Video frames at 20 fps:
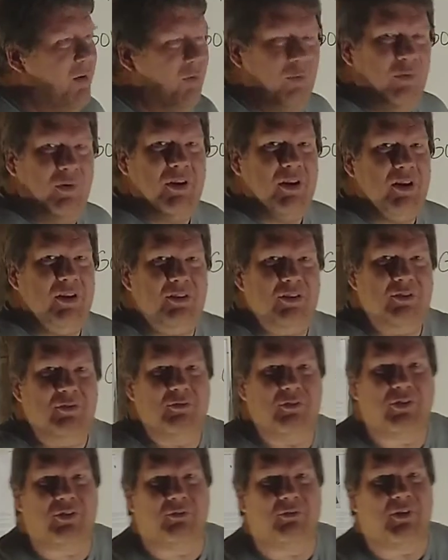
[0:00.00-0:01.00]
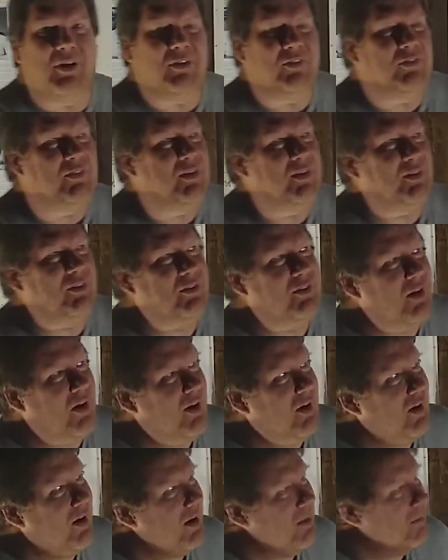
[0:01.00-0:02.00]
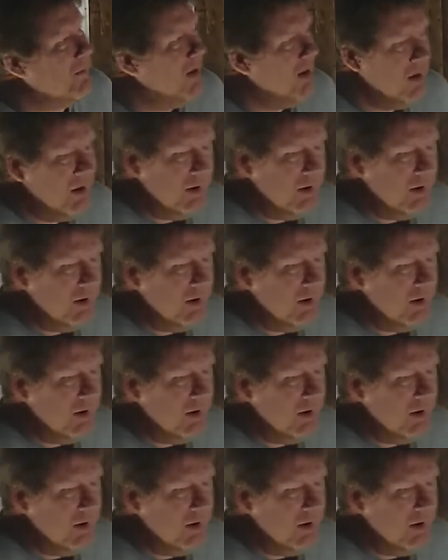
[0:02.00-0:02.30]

What do you do with the rest of your time?